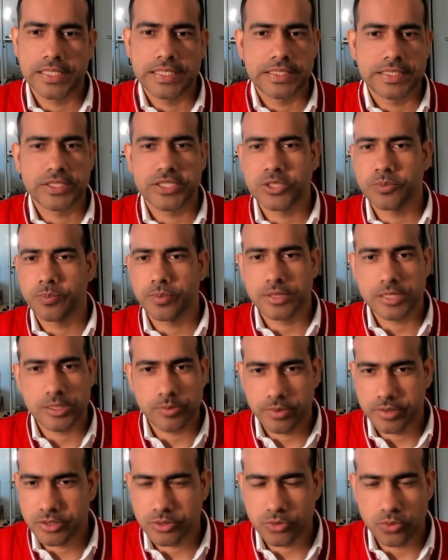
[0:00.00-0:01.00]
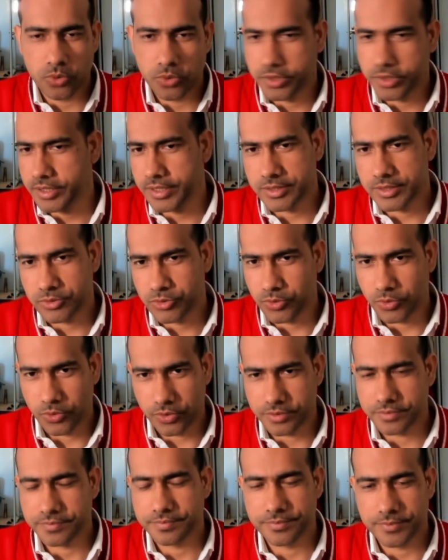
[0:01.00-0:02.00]
C++ coding and so
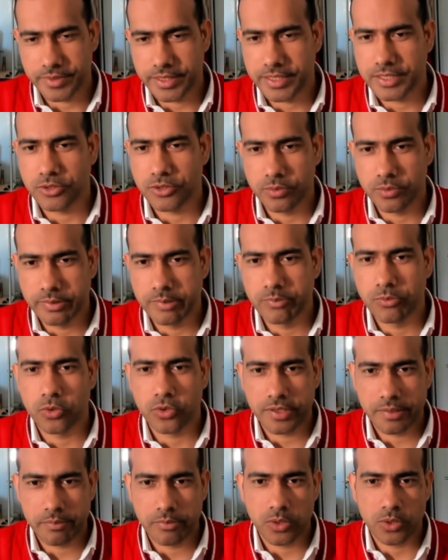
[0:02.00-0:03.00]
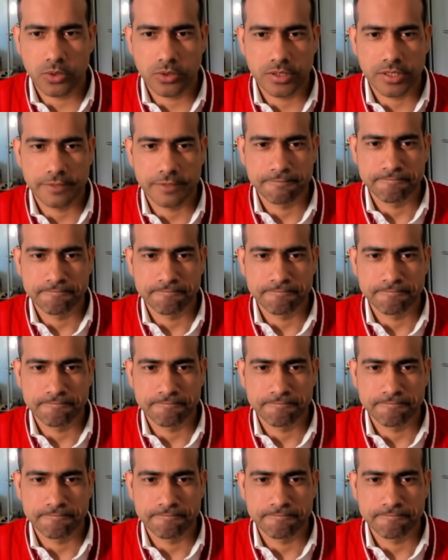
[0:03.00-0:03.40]
on, right? It will be more about